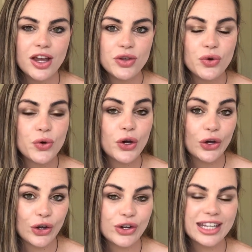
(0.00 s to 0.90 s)
you
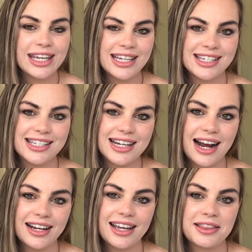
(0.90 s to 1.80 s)
could get
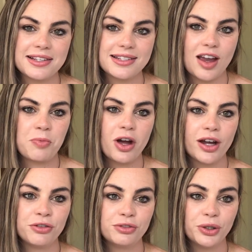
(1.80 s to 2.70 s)
stuck in the same
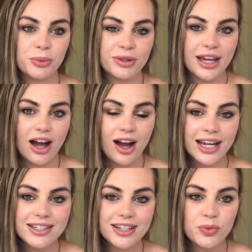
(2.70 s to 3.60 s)
kind of loop that
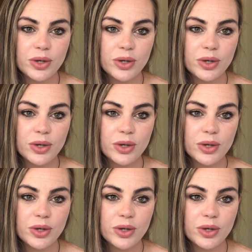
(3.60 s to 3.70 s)
I did,